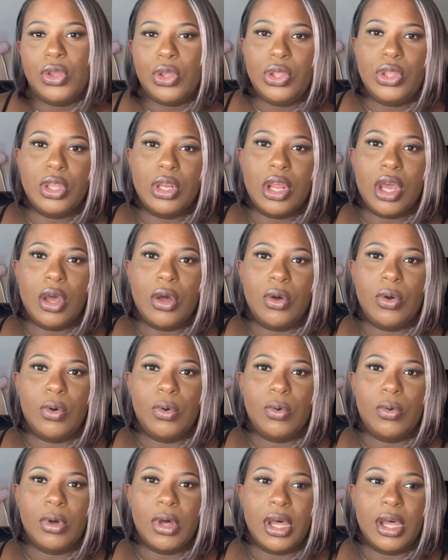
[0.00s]
you
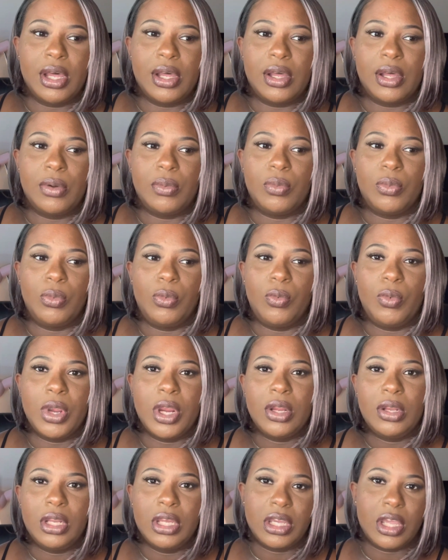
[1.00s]
know,
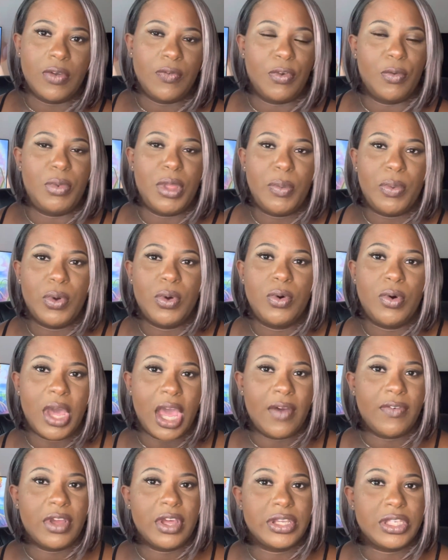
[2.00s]
we're looking for people who
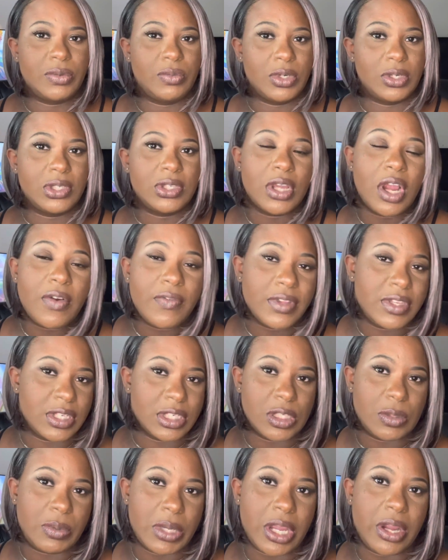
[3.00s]
have customer service
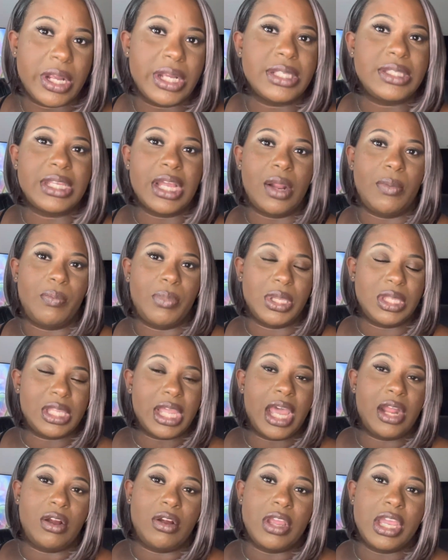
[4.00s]
experience but
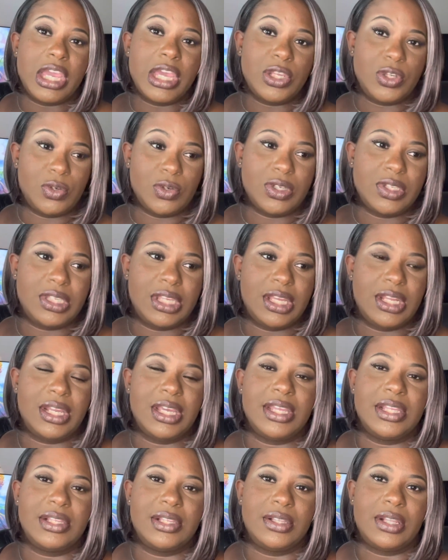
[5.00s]
that are interested
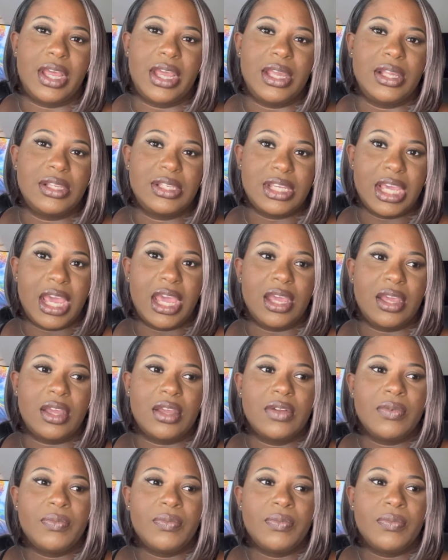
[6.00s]
in like tech,